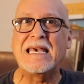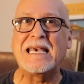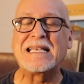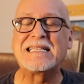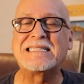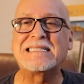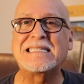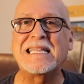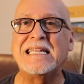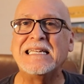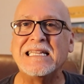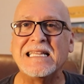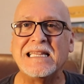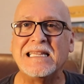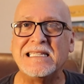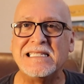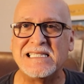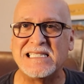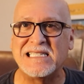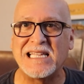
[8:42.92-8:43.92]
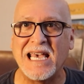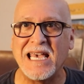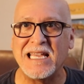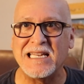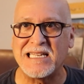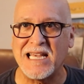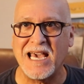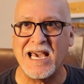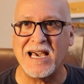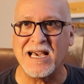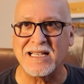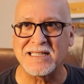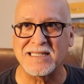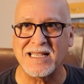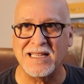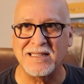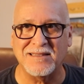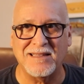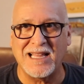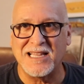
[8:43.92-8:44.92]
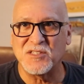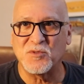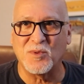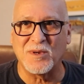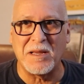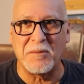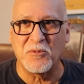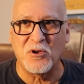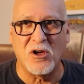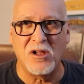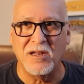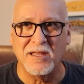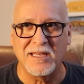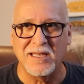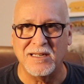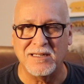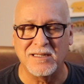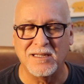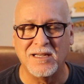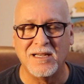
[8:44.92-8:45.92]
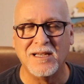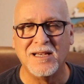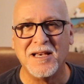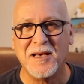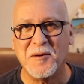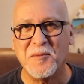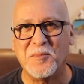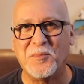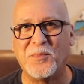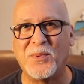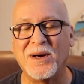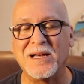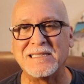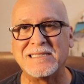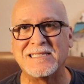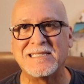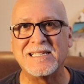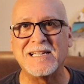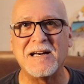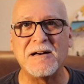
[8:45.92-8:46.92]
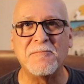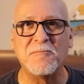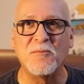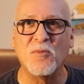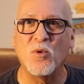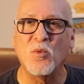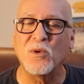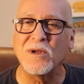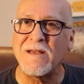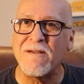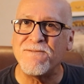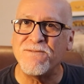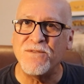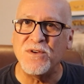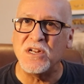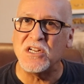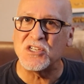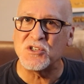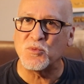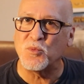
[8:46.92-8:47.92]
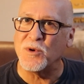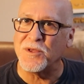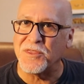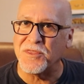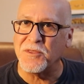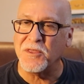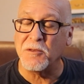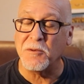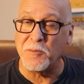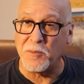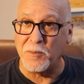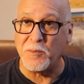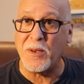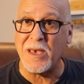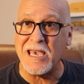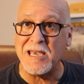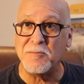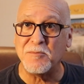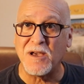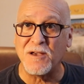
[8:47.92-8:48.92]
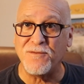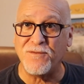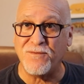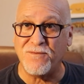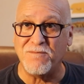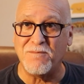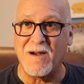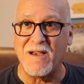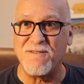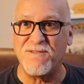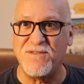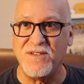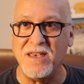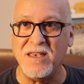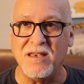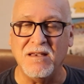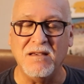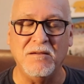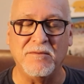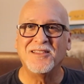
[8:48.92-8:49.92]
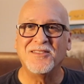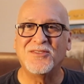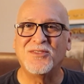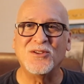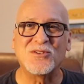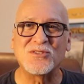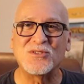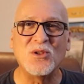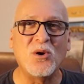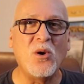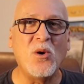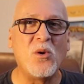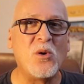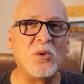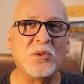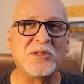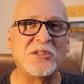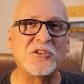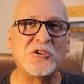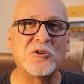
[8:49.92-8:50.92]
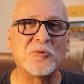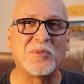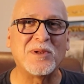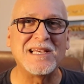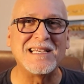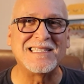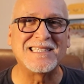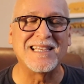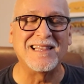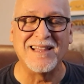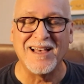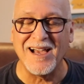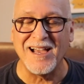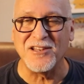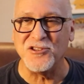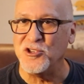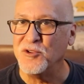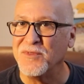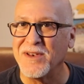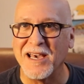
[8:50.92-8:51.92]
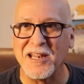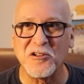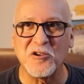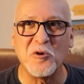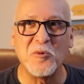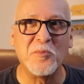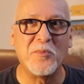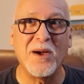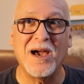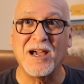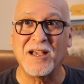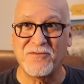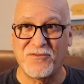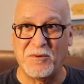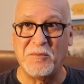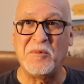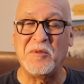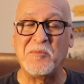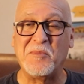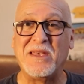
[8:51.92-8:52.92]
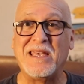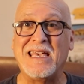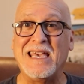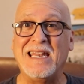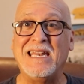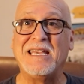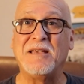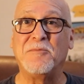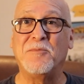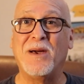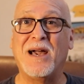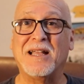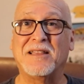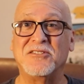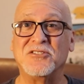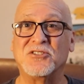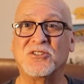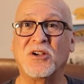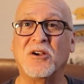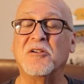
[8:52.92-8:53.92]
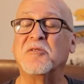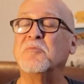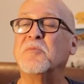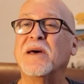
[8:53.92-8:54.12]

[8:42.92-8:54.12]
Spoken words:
Extended stay tax, that's what I'm calling it. But when I finish with paying my fee, there's no hole in your place in line. You've got to go back from the beginning, back to start.